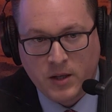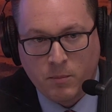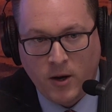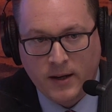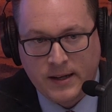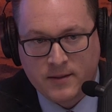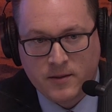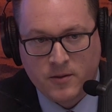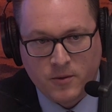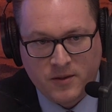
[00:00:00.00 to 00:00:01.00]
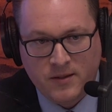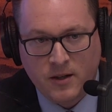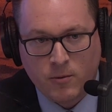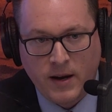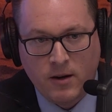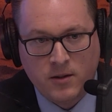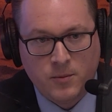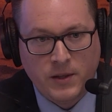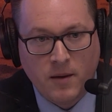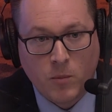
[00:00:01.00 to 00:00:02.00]
Podcast listeners, stick around
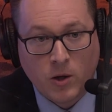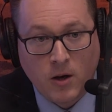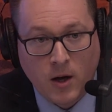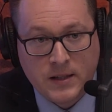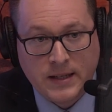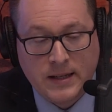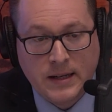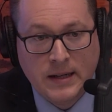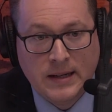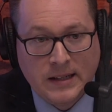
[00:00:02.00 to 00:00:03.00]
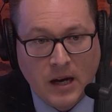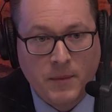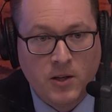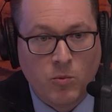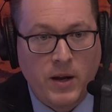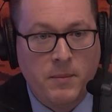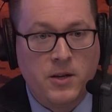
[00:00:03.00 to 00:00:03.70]
because we got more content coming your way.